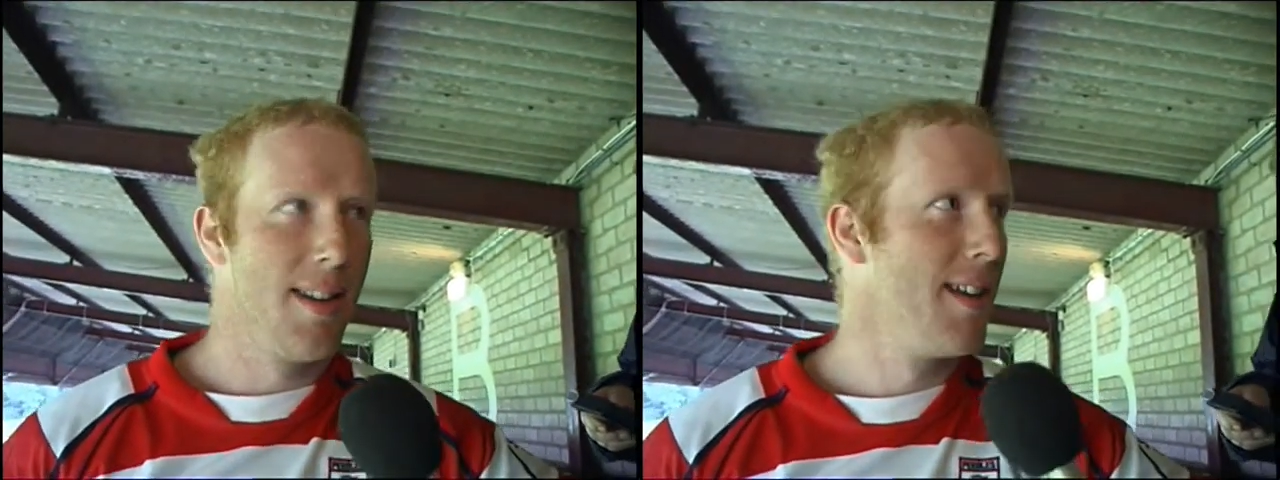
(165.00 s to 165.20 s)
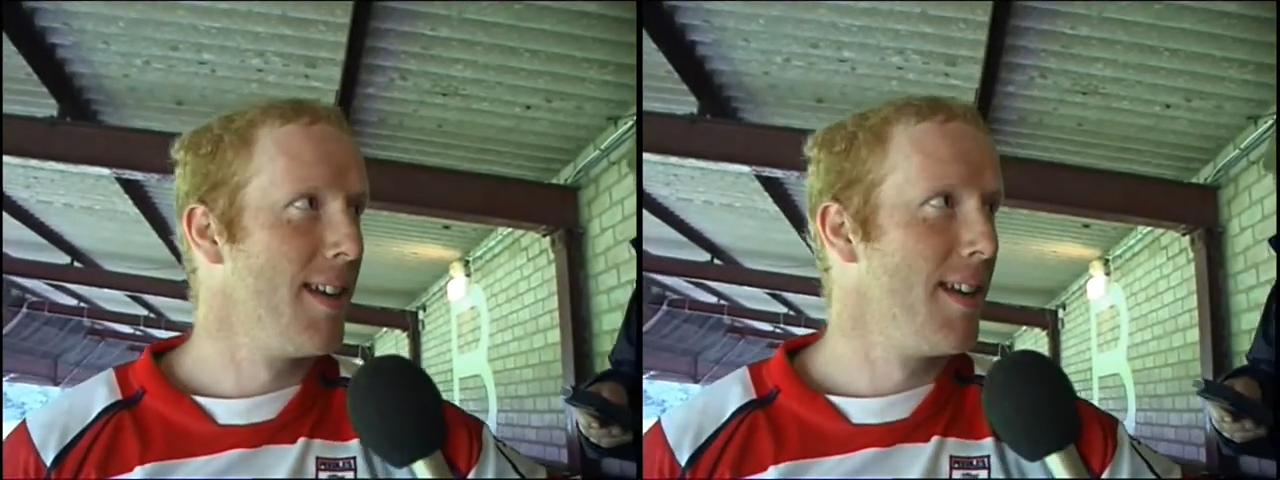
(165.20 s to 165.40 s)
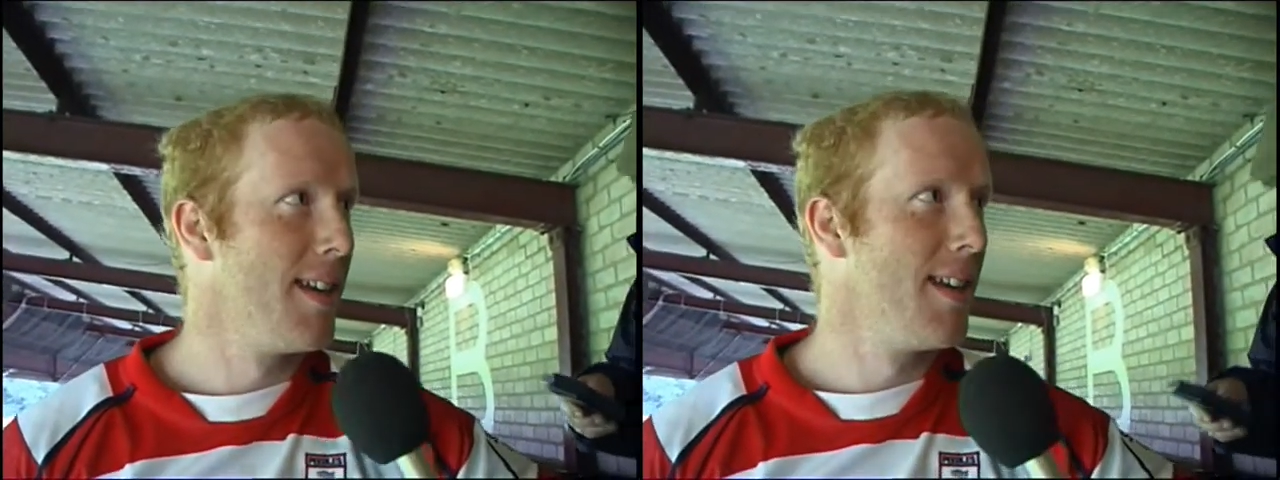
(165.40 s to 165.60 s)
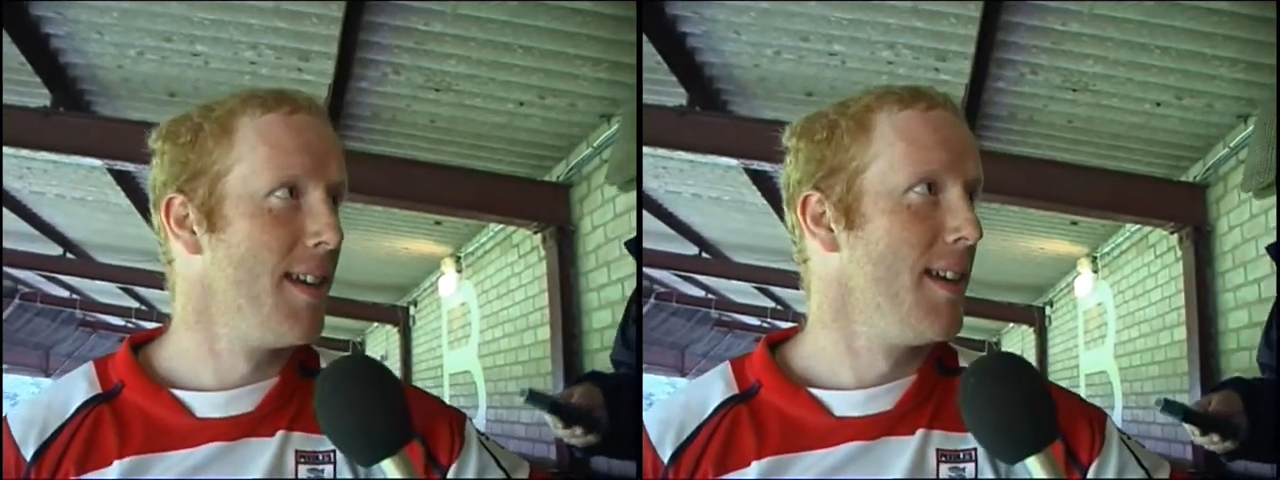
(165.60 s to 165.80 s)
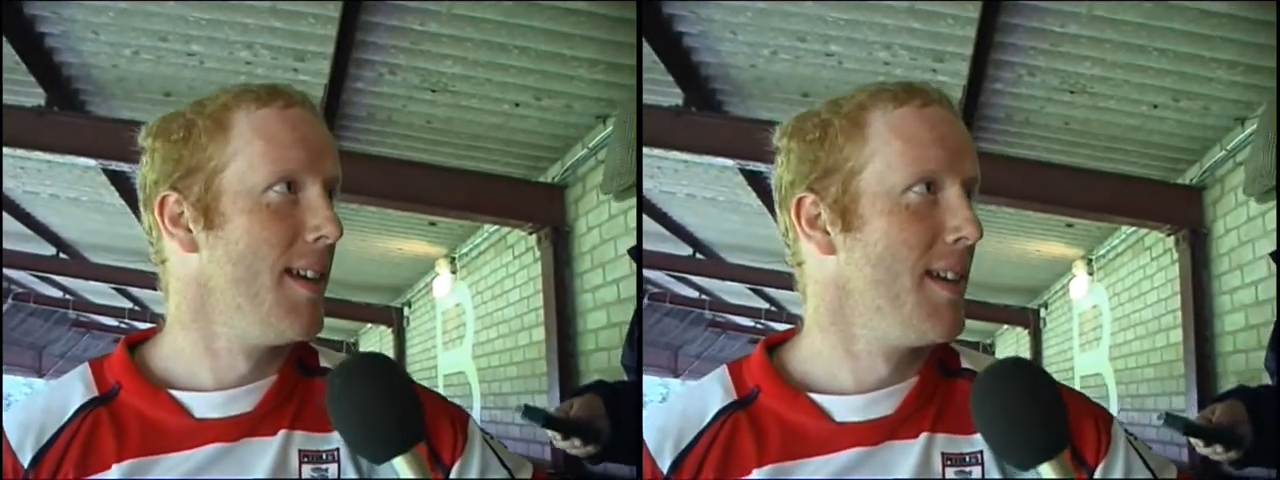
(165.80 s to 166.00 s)

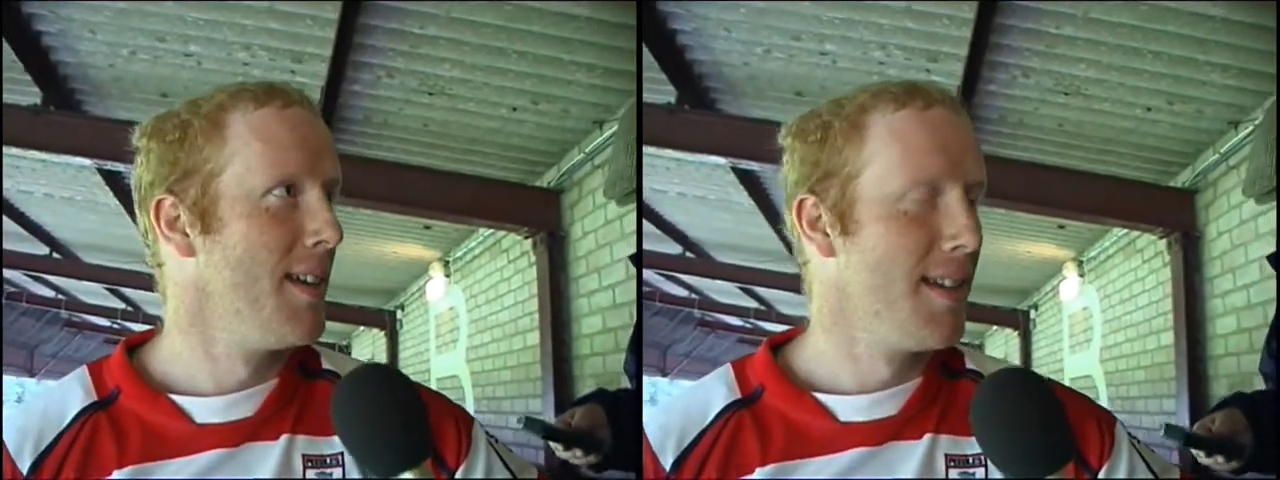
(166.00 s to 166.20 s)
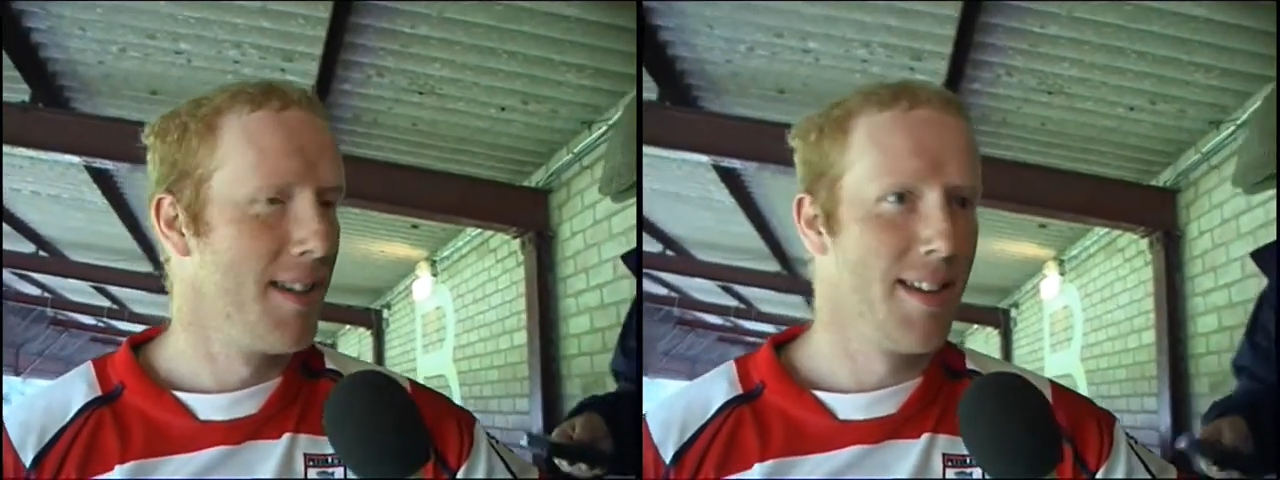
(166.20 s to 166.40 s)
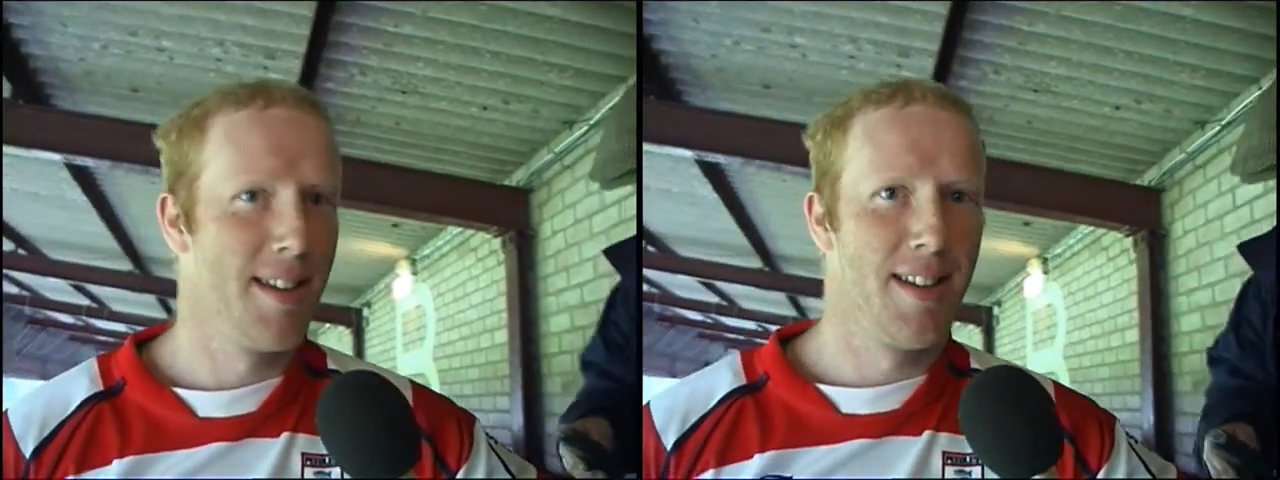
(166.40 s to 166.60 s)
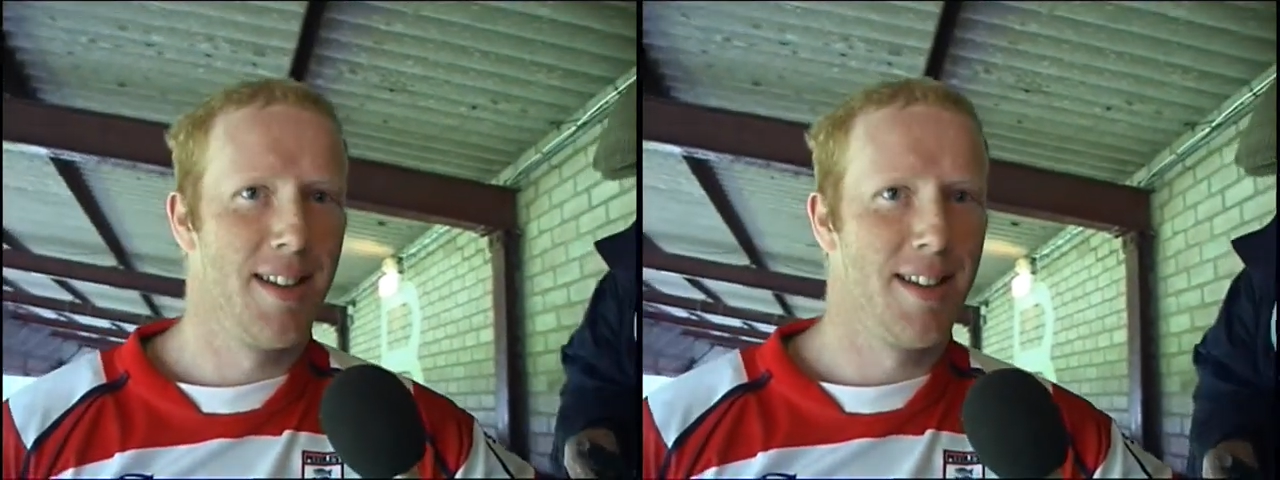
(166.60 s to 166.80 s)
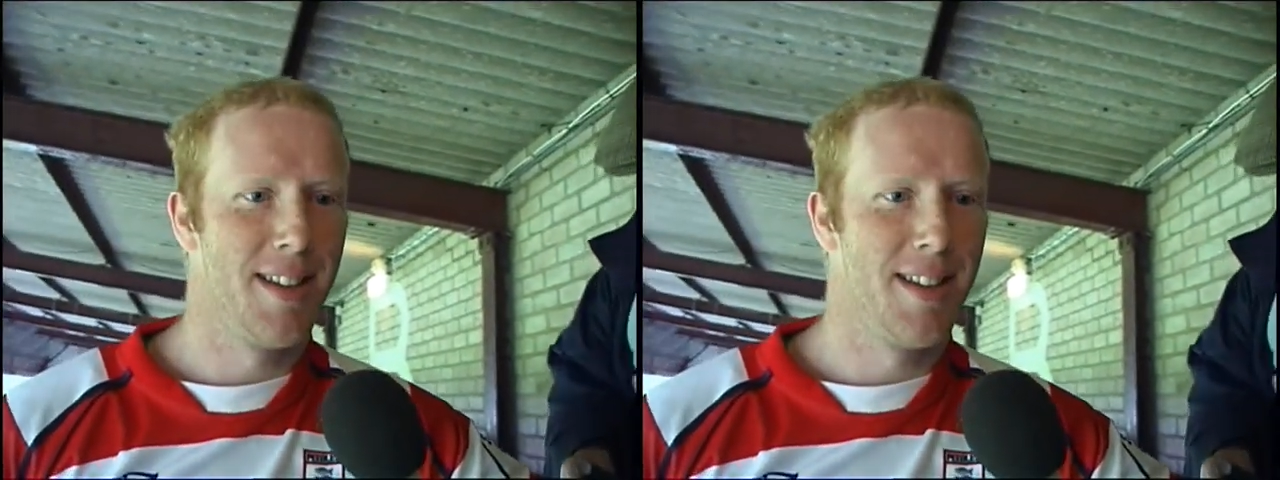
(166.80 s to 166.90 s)
regardless of, of your performance.